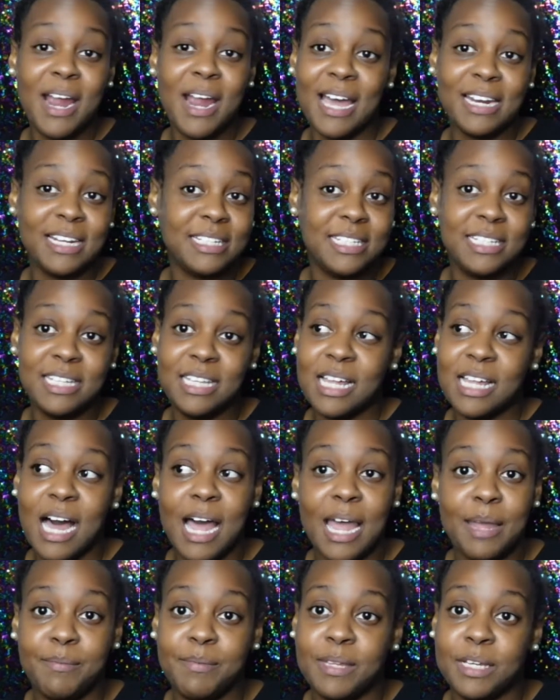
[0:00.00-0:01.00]
I didn't see the
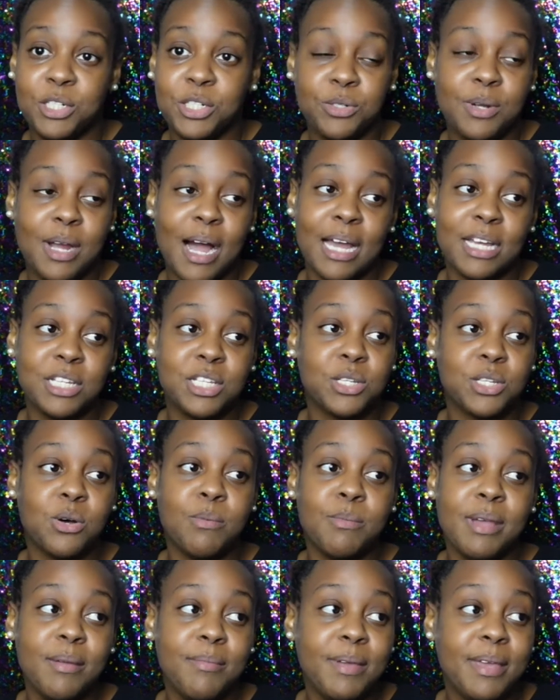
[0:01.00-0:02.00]
hype that you guys saw.
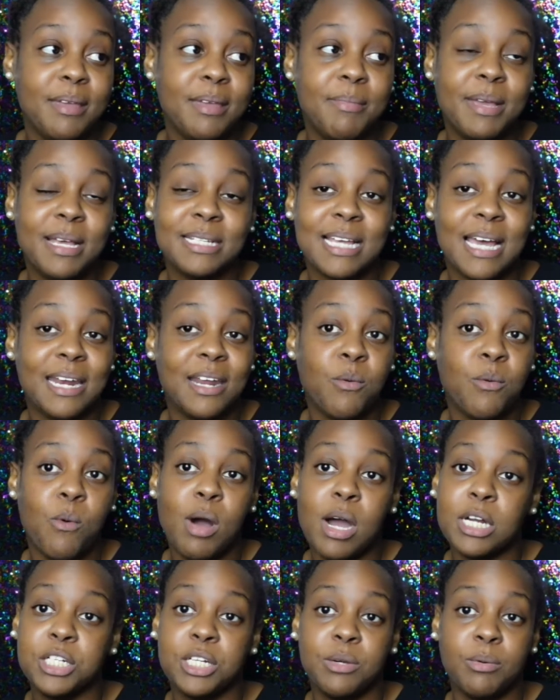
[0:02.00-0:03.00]
Maybe because I didn't
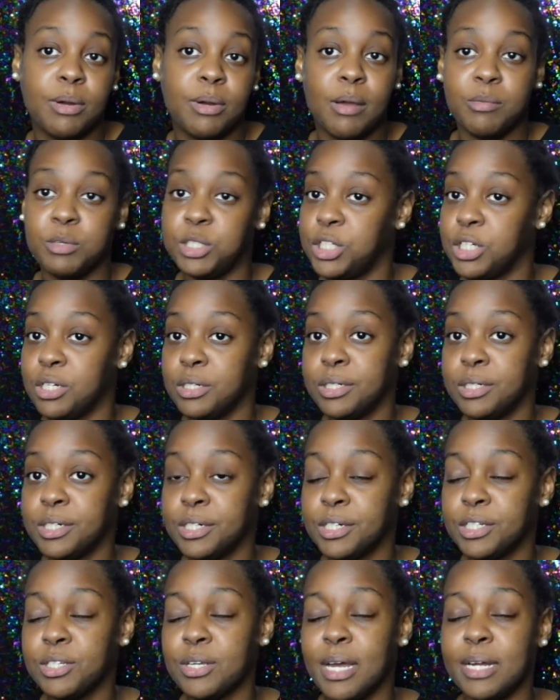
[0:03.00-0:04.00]
watch it when I was
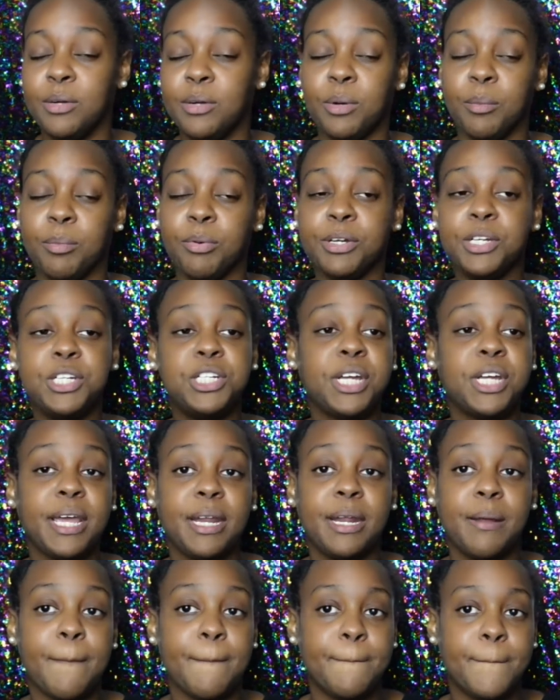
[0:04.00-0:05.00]
younger, so I don't appreciate
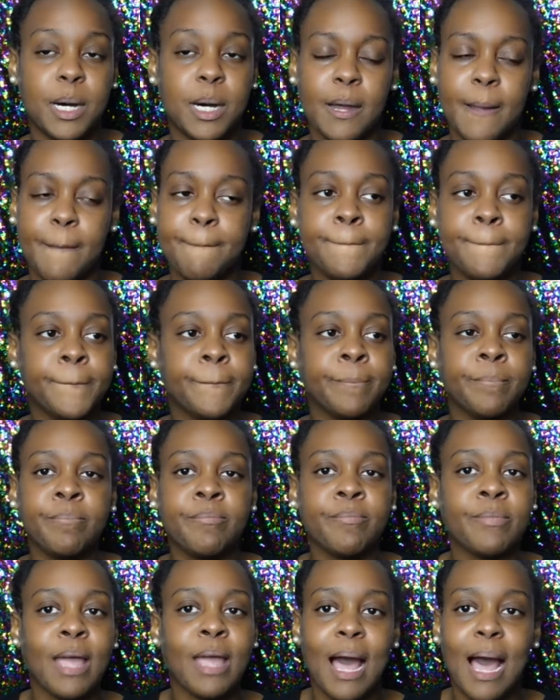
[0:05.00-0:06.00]
it, but
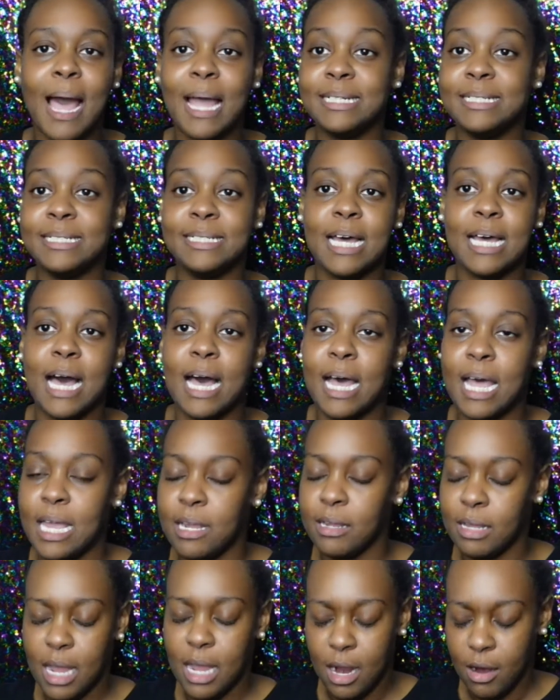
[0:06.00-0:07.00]
I did not
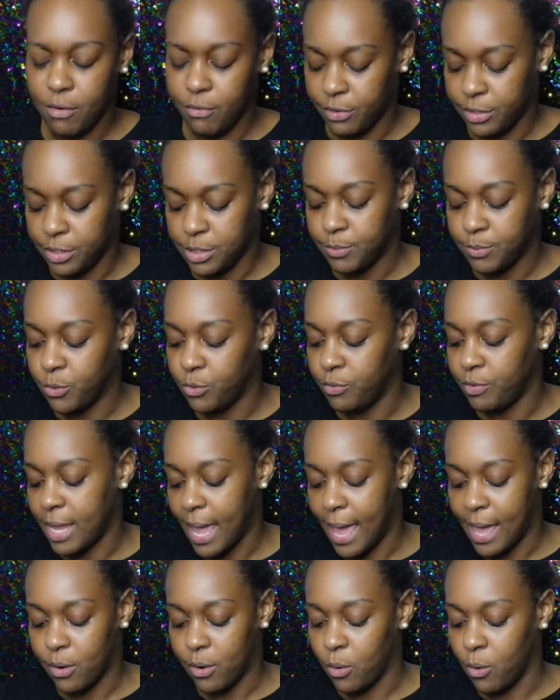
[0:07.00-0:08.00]
care for this movie
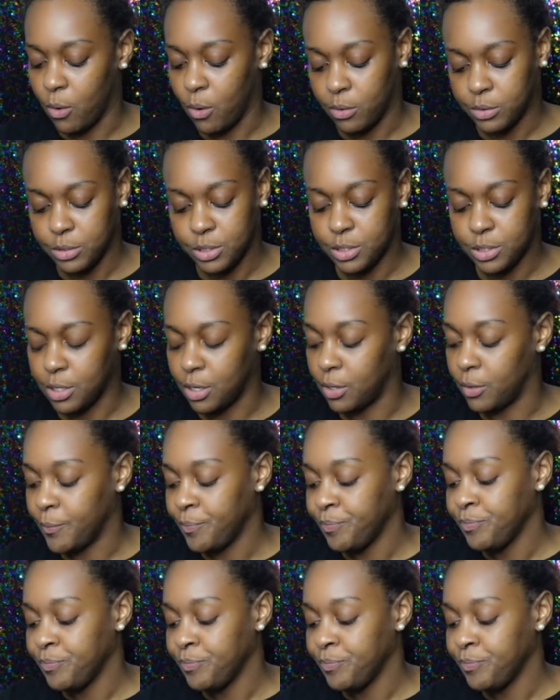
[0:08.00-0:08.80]
at all. So